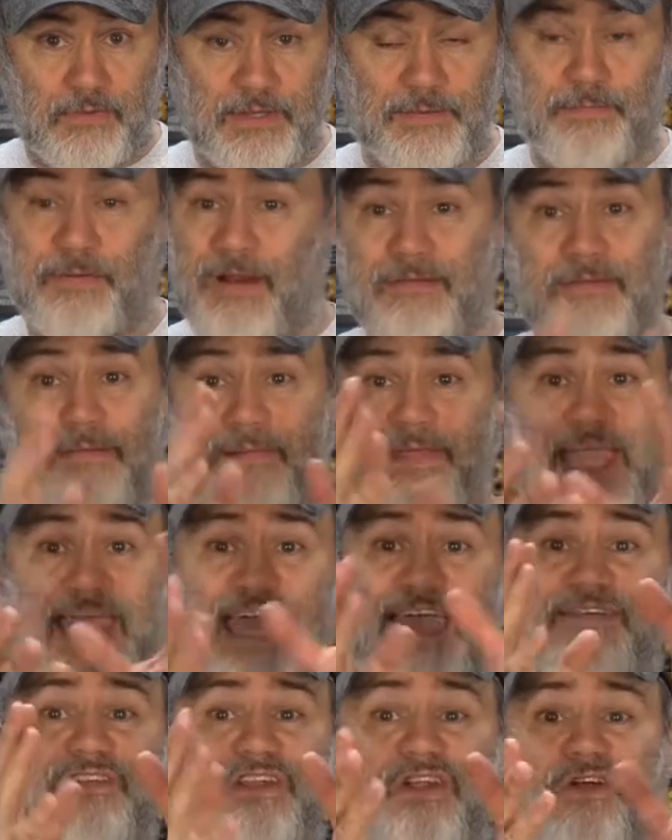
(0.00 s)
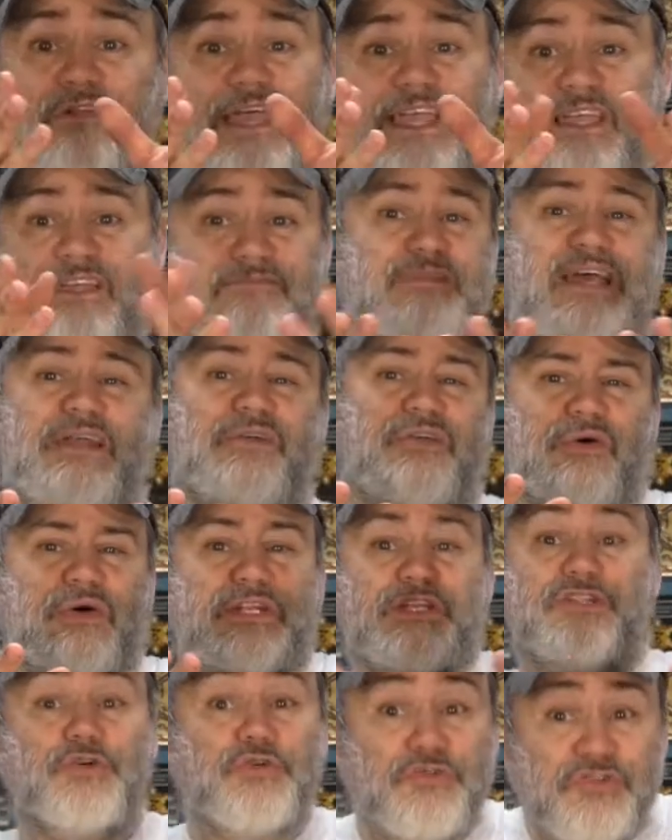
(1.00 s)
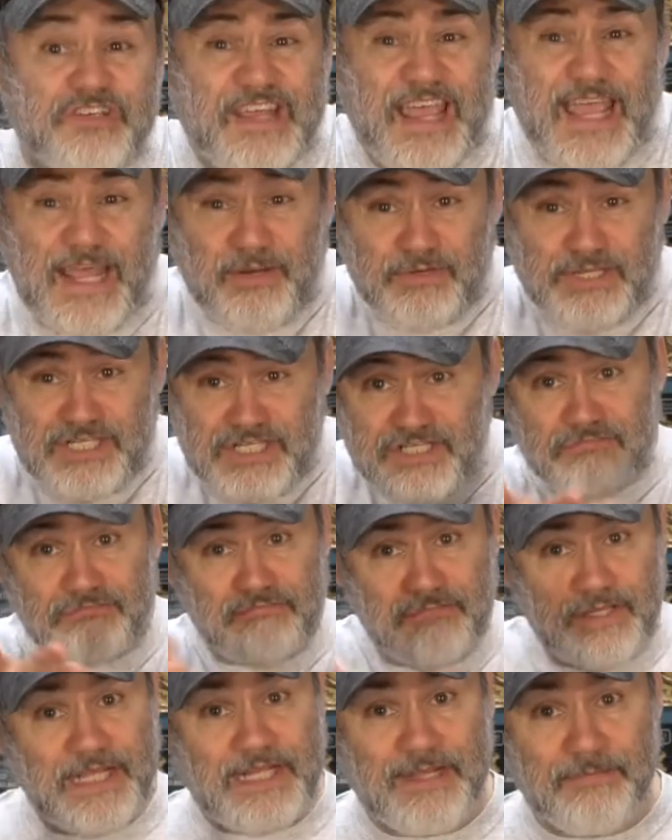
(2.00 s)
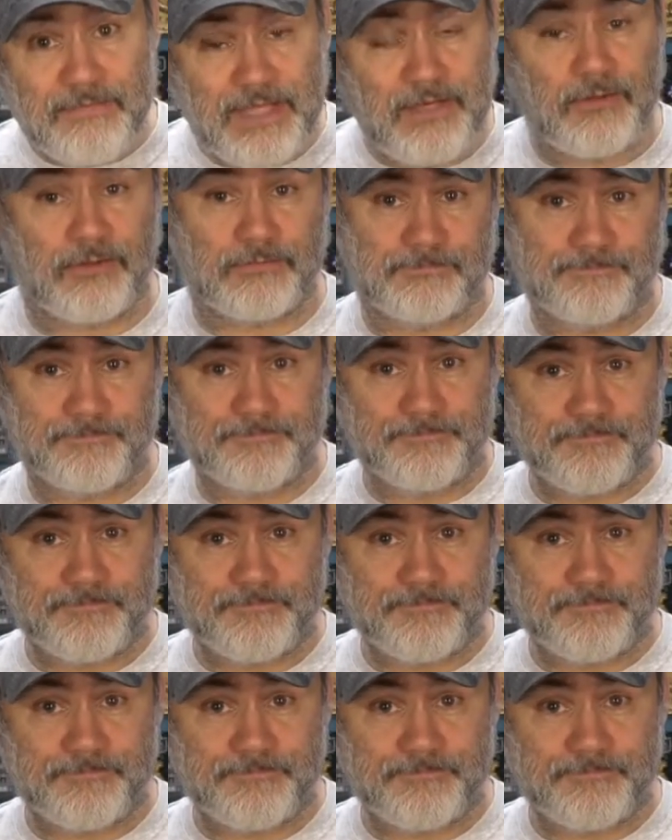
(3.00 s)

We'd probably have, a douche sandwich in the middle.